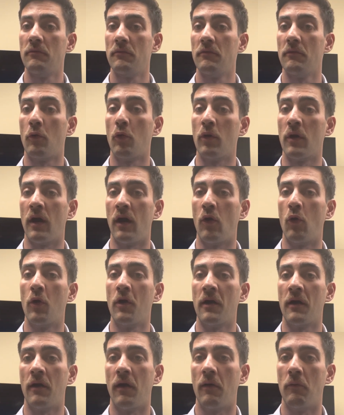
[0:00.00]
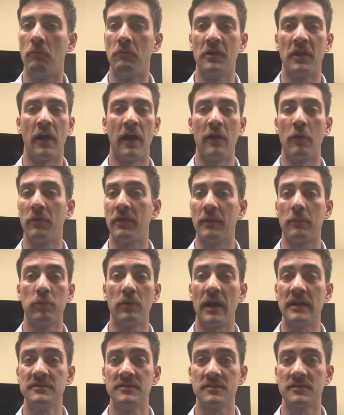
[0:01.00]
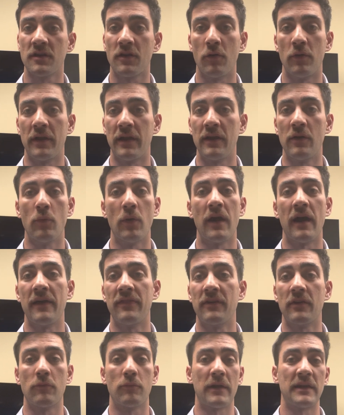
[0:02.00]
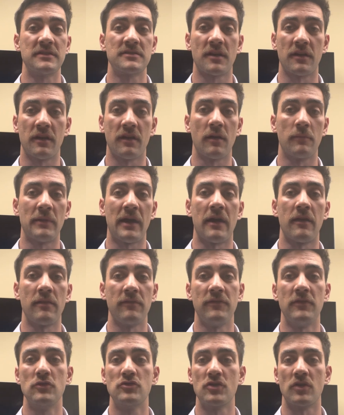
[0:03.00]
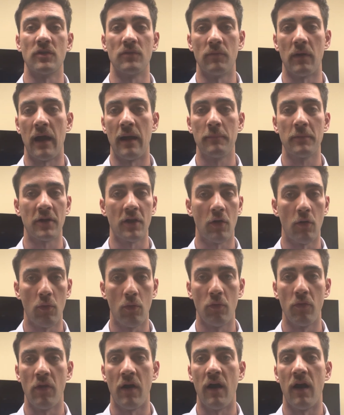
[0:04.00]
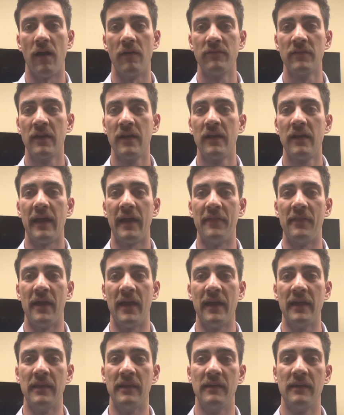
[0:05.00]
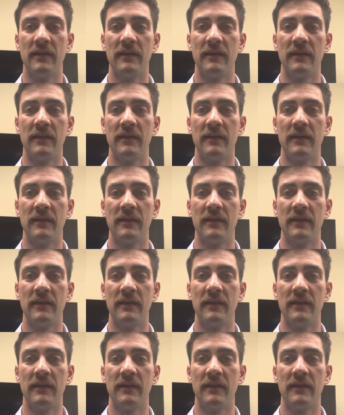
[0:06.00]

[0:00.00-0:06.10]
or I don't think prices are going anywhere. I think rates are going to come down in the future. I'm going to hold off. And then,